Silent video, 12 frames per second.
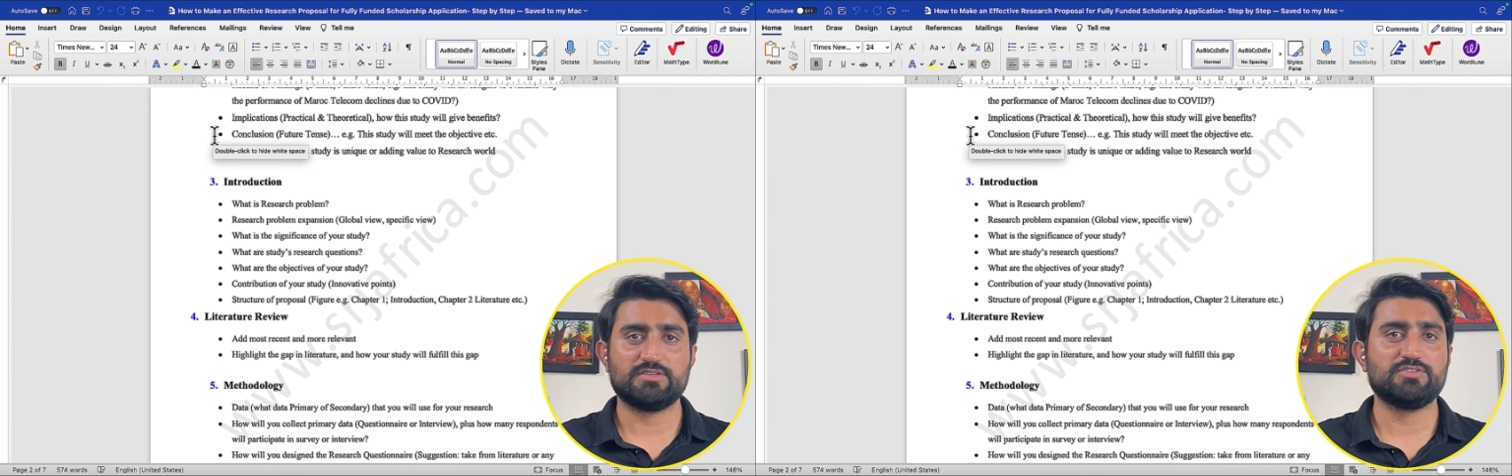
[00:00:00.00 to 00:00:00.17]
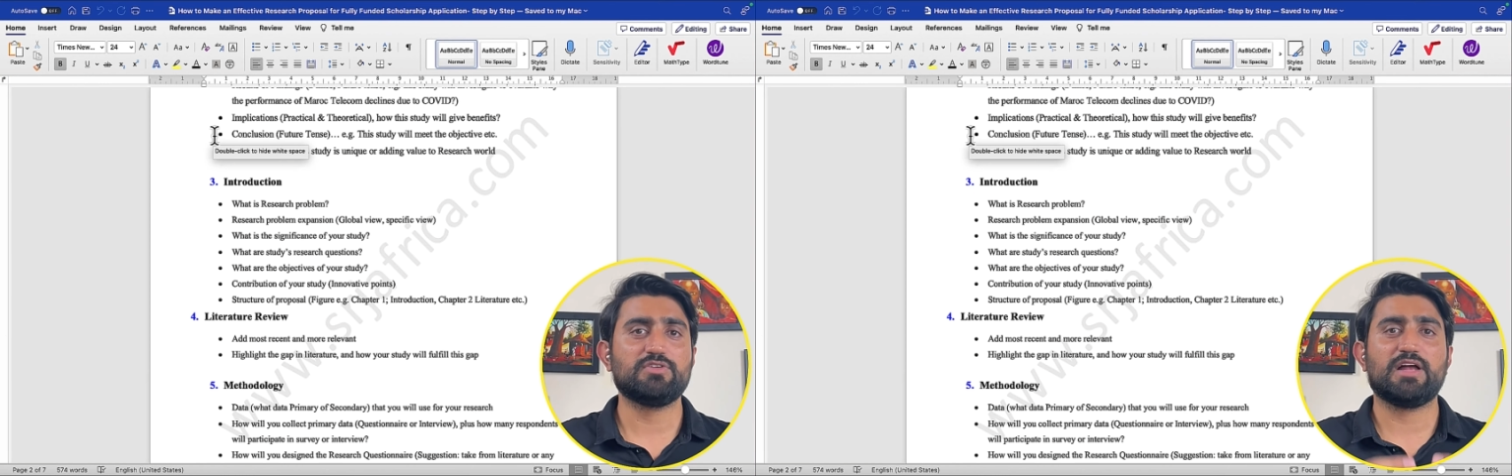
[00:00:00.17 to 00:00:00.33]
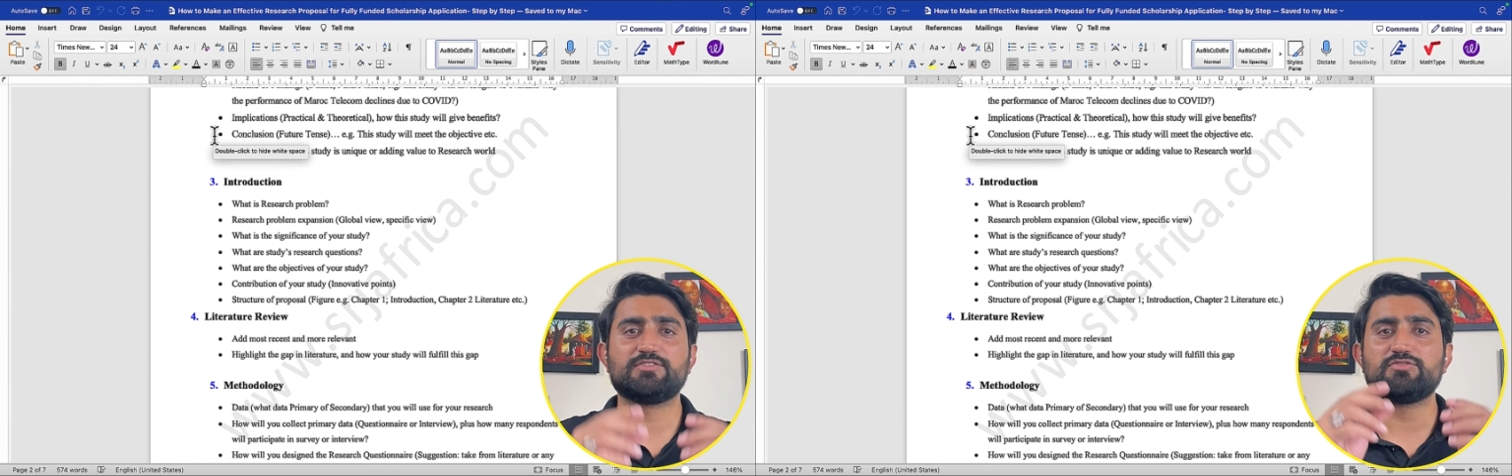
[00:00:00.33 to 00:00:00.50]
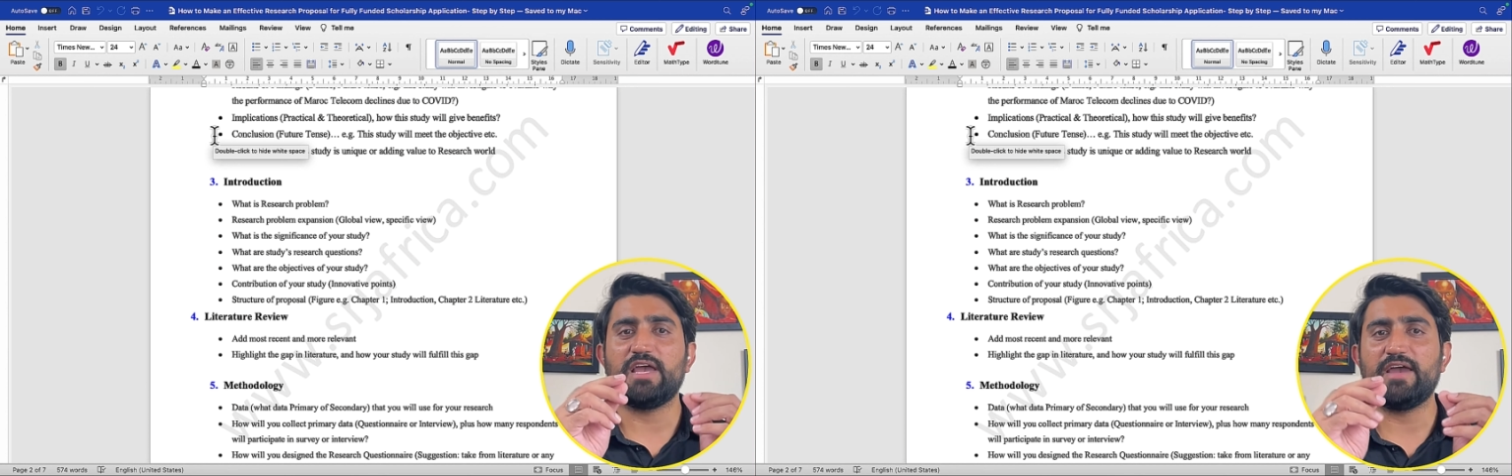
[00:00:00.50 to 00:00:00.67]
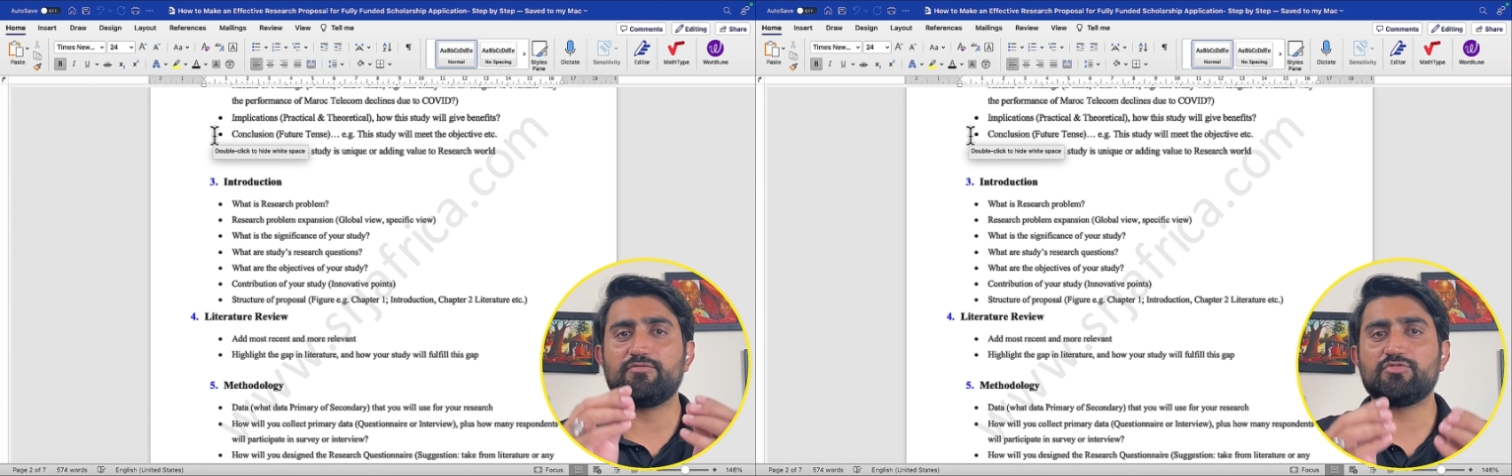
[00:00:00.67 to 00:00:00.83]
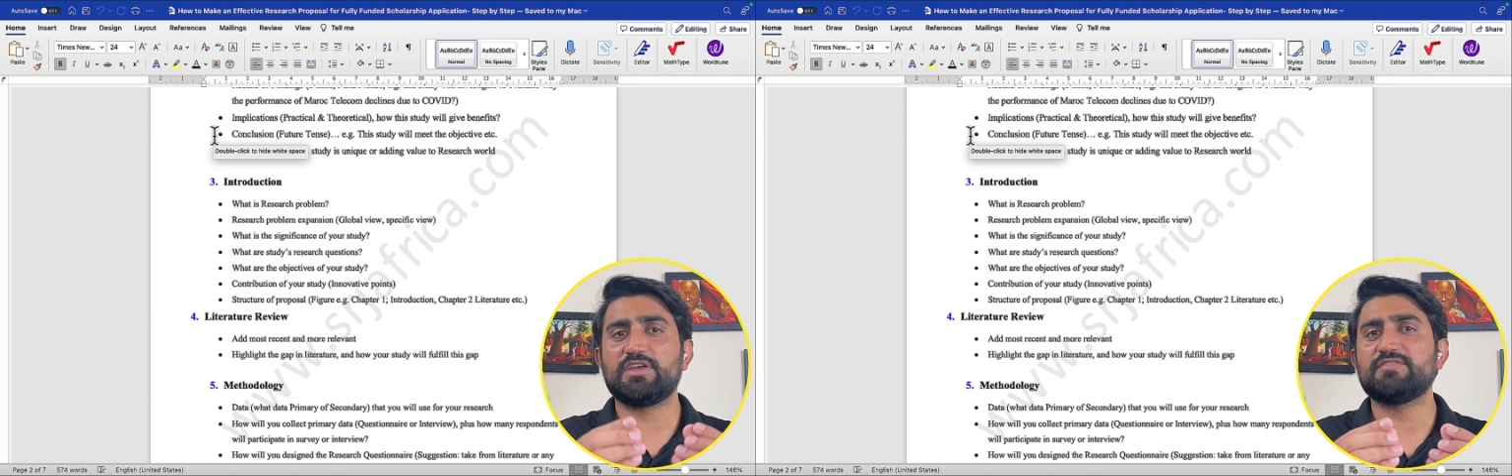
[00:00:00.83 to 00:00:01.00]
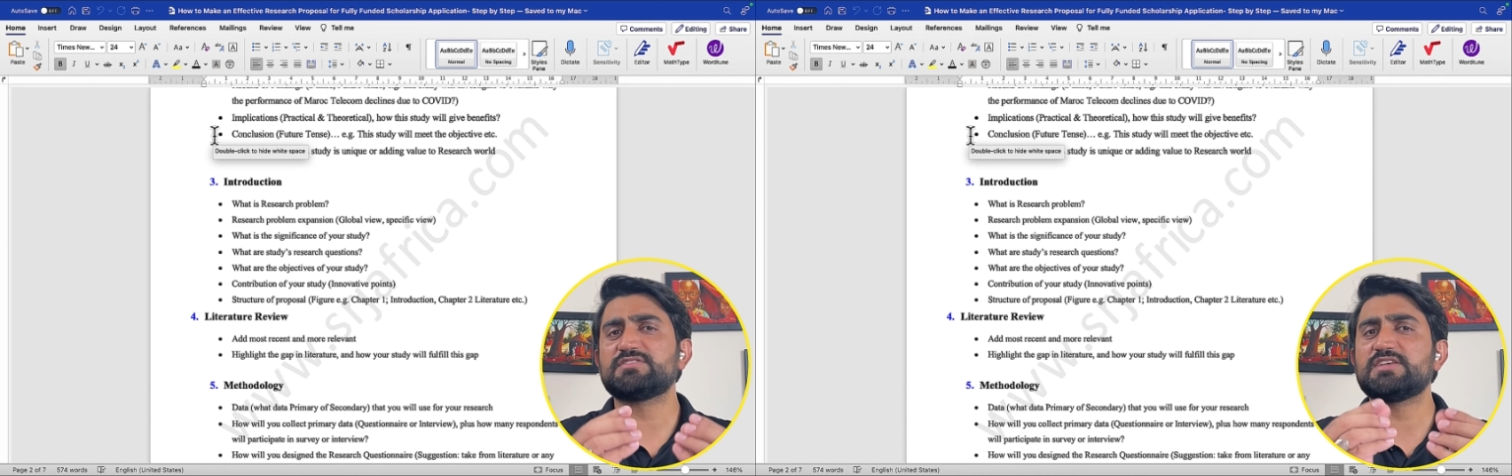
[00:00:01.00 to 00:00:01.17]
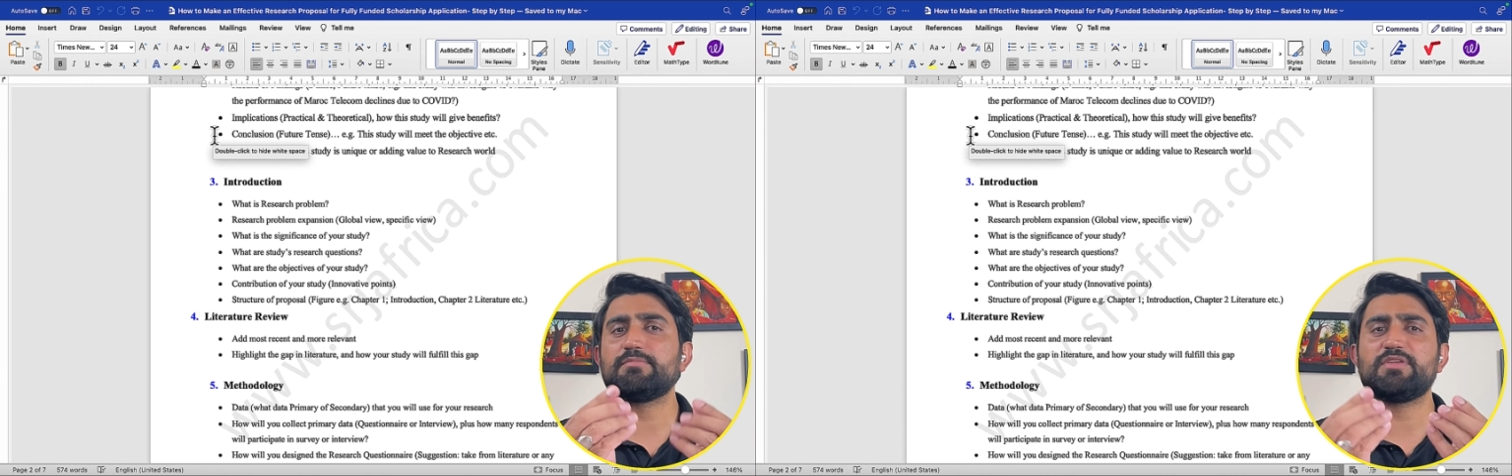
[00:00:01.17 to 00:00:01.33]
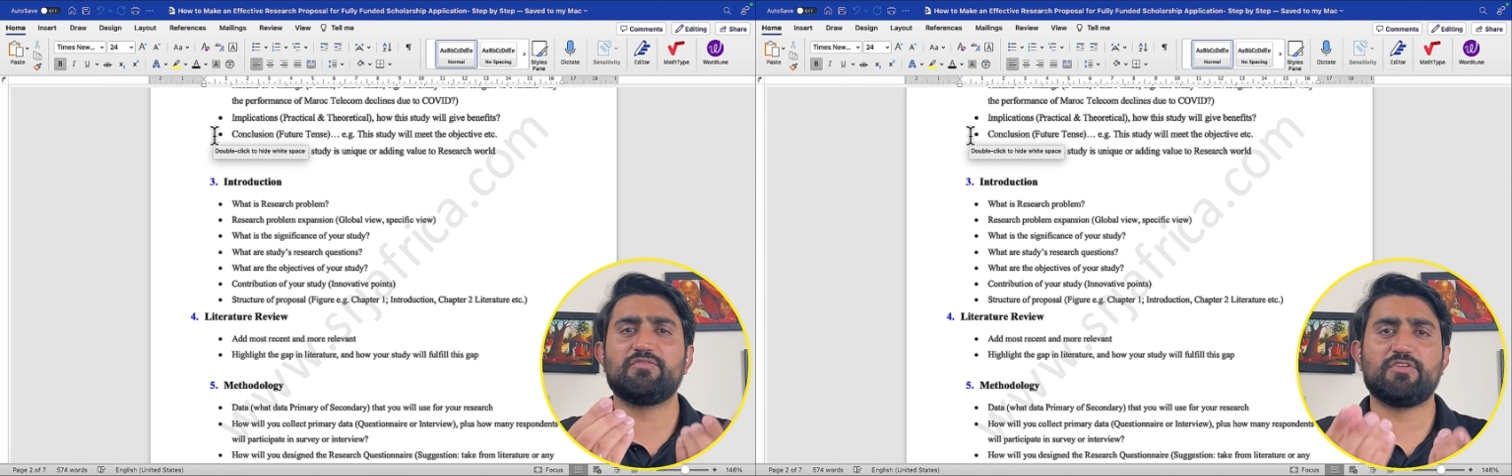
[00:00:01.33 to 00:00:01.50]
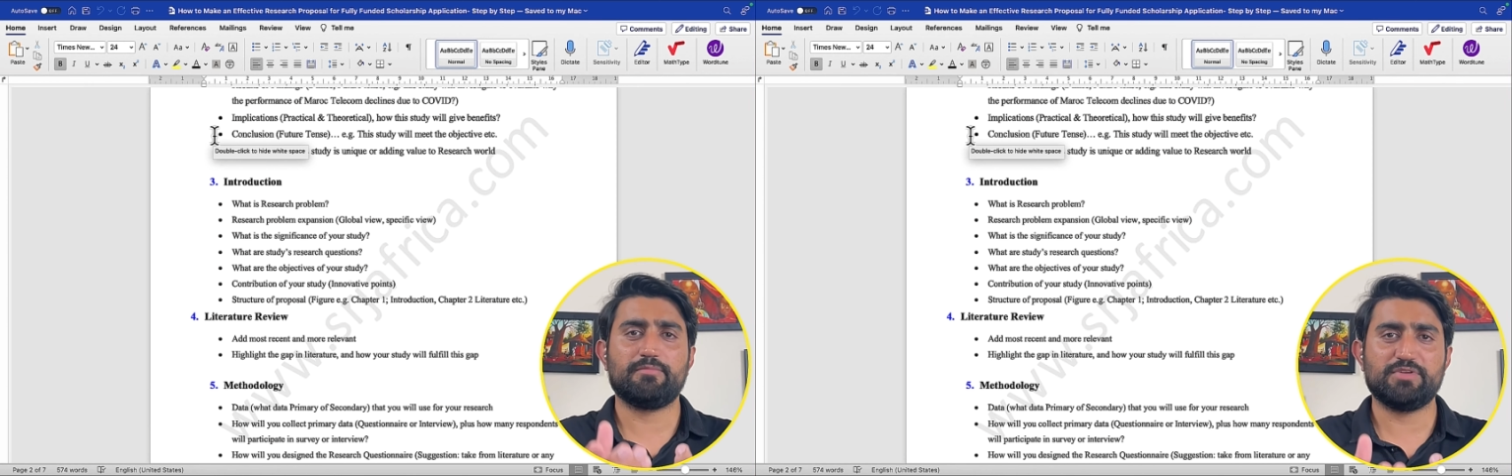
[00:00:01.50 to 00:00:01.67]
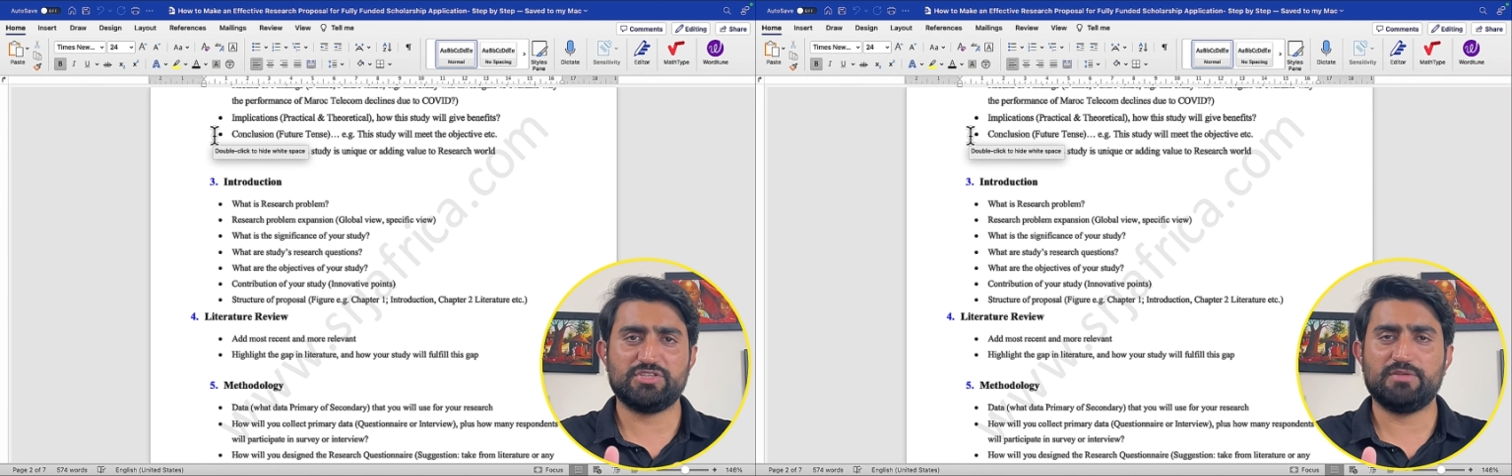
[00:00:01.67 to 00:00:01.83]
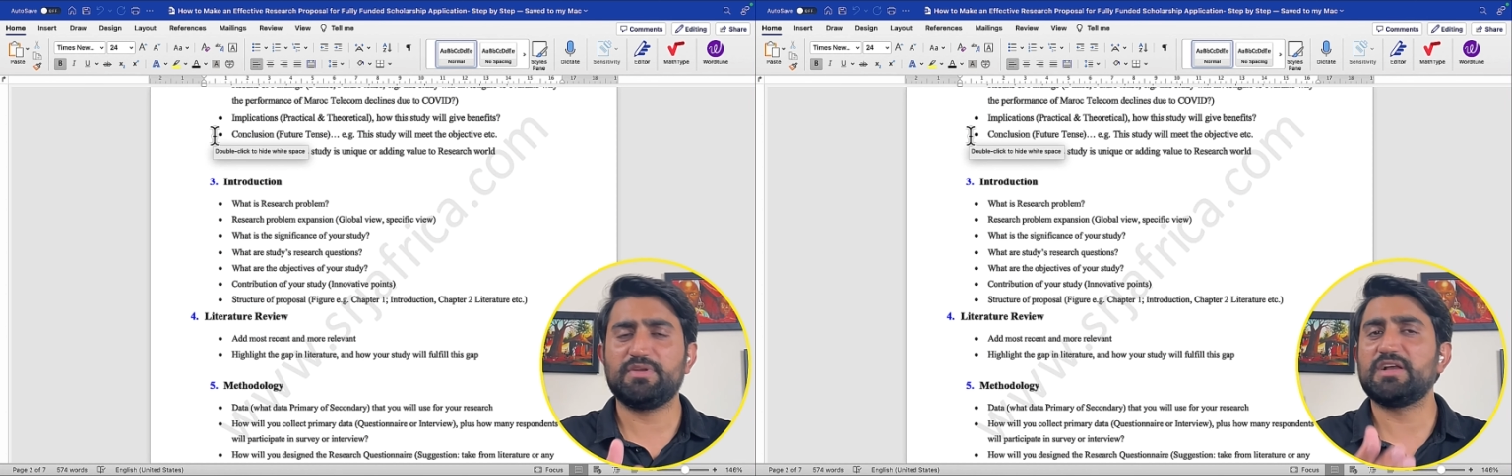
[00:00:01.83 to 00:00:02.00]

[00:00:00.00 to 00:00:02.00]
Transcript: You also have to give some information,